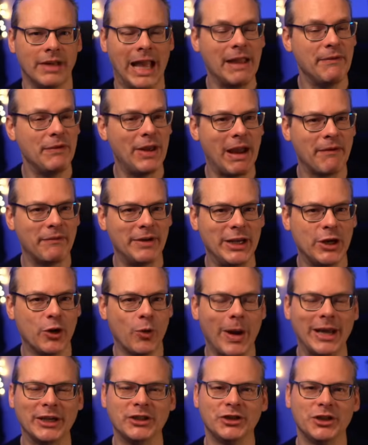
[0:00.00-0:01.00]
If you have any
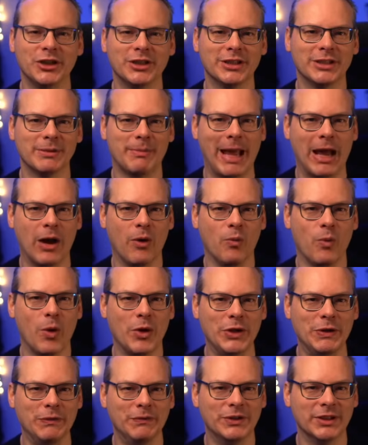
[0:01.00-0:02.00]
questions about
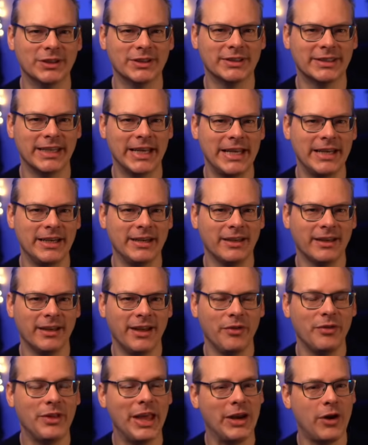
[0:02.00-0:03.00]
what you've just seen,
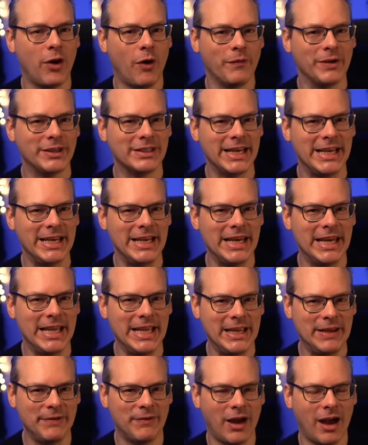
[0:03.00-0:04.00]
then obviously
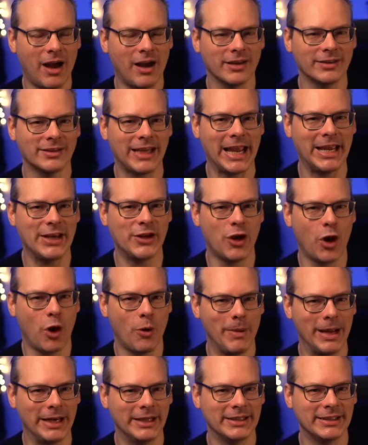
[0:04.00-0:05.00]
leave us a
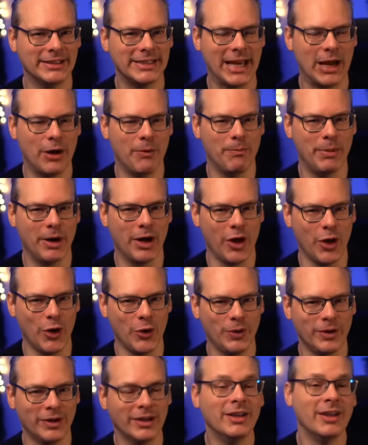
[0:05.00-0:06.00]
comment down
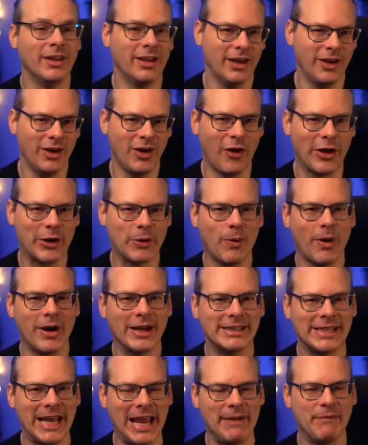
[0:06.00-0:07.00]
below.
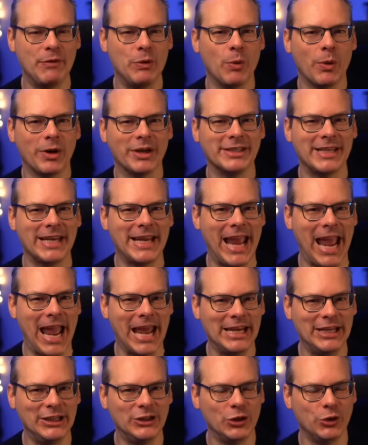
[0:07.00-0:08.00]
Likewise, if you want to see
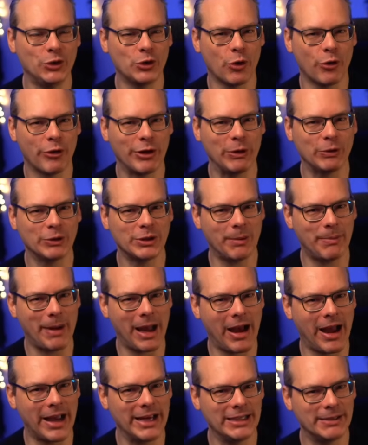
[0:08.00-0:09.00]
any tutorials
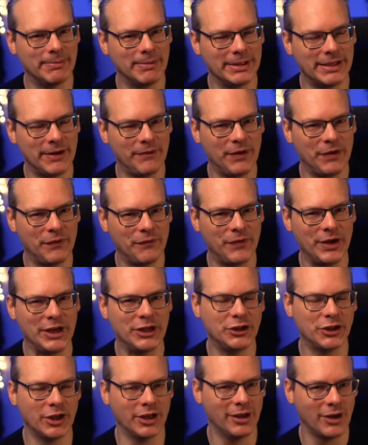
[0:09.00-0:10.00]
about a specific
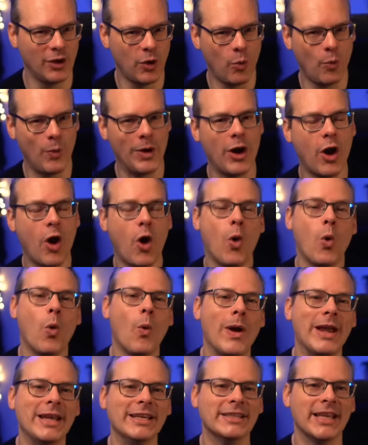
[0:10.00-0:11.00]
feature, we are
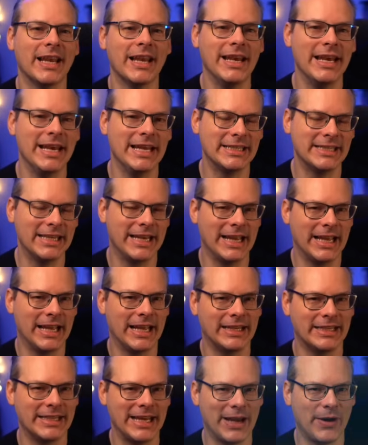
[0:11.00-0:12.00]
always listening
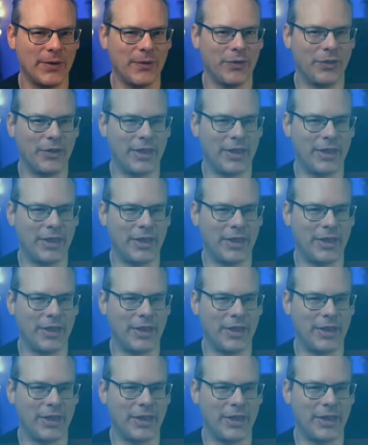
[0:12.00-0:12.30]
down